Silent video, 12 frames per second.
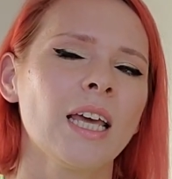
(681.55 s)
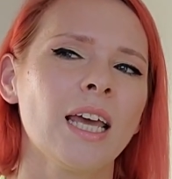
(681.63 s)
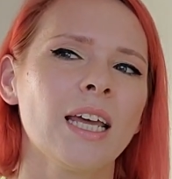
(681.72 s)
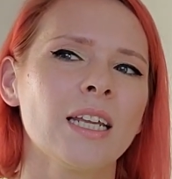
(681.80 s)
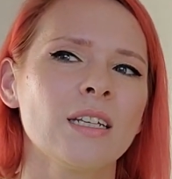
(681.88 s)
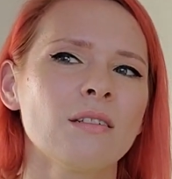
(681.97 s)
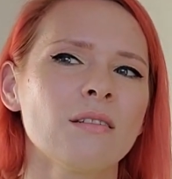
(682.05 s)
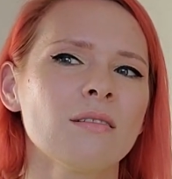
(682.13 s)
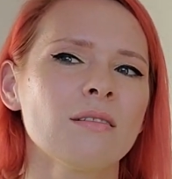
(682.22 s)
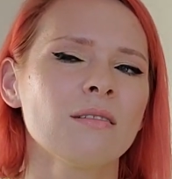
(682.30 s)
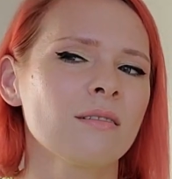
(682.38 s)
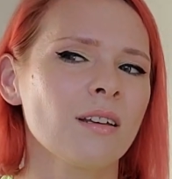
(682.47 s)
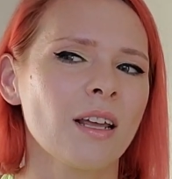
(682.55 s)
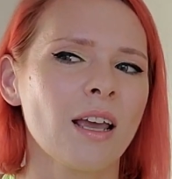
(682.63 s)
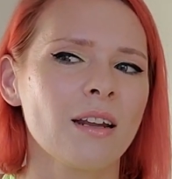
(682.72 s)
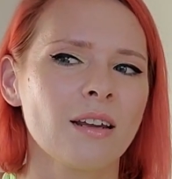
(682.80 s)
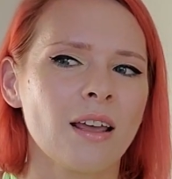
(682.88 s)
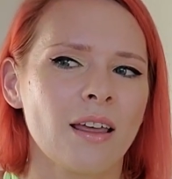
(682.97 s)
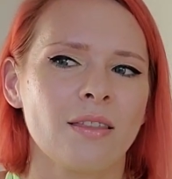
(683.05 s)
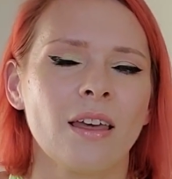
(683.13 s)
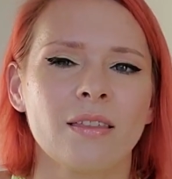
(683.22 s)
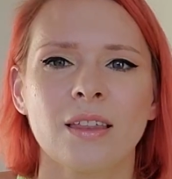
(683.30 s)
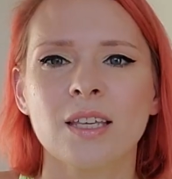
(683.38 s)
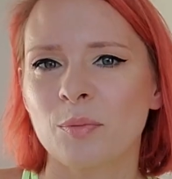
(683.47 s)
in
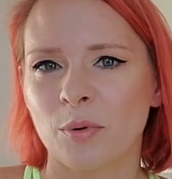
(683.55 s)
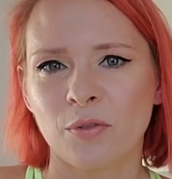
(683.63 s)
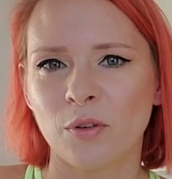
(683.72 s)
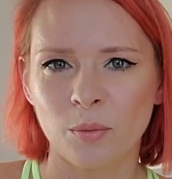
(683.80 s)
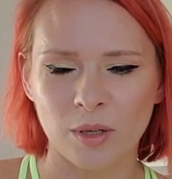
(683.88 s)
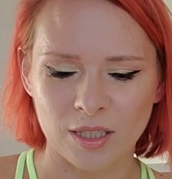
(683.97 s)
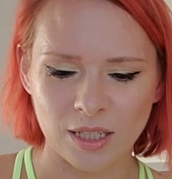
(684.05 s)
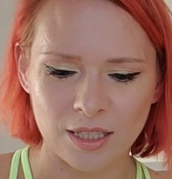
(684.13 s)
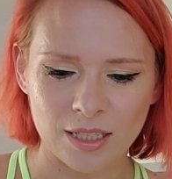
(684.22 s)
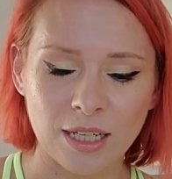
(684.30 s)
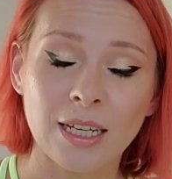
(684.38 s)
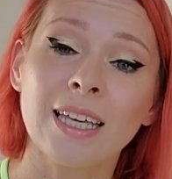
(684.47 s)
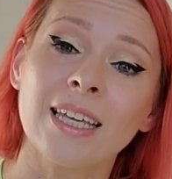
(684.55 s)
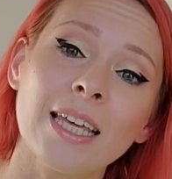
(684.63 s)
this perfume existing.